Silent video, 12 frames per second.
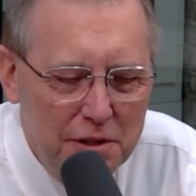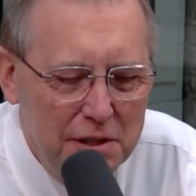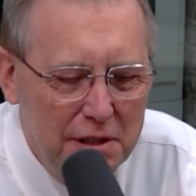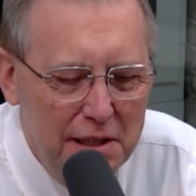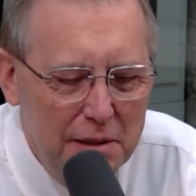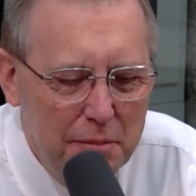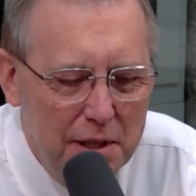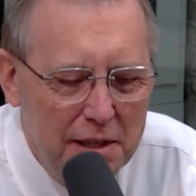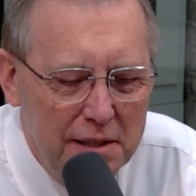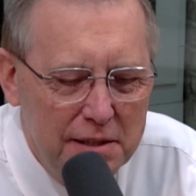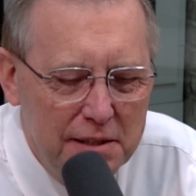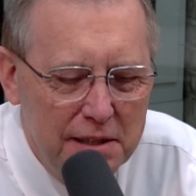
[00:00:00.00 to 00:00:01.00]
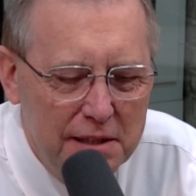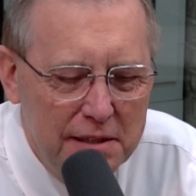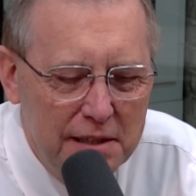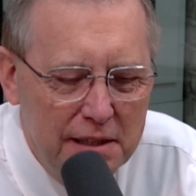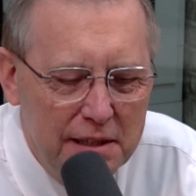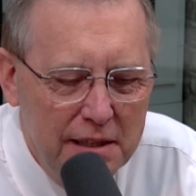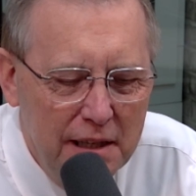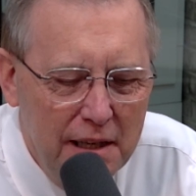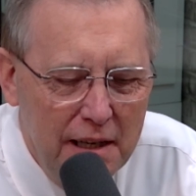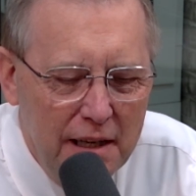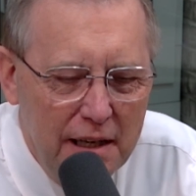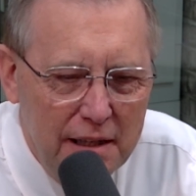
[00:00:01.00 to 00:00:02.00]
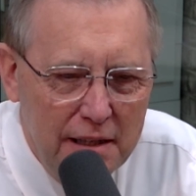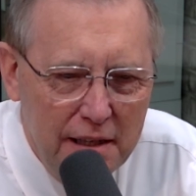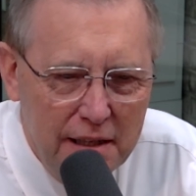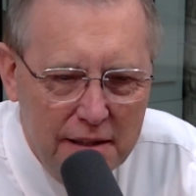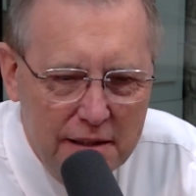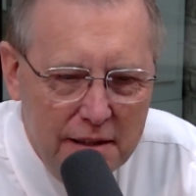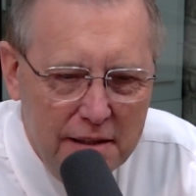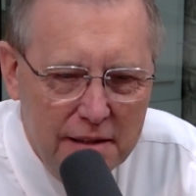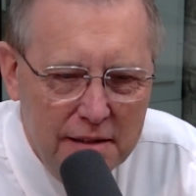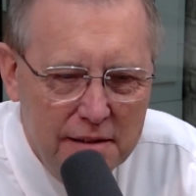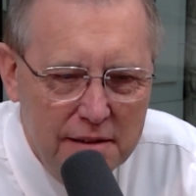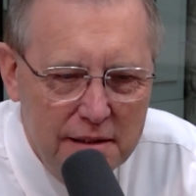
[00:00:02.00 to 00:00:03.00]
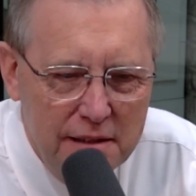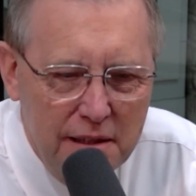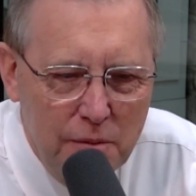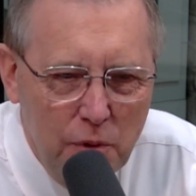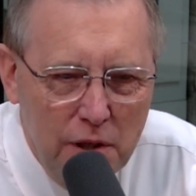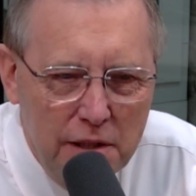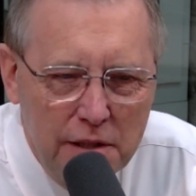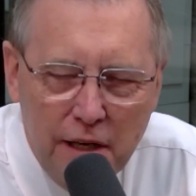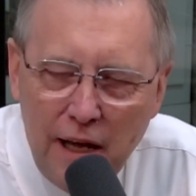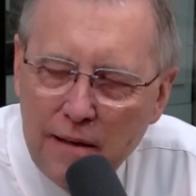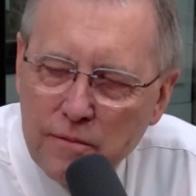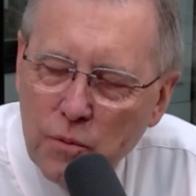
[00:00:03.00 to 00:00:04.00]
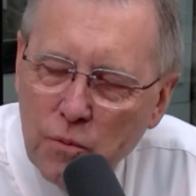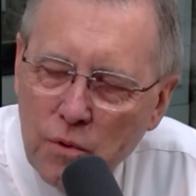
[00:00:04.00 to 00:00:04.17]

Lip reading: at EMS, and then went into 911.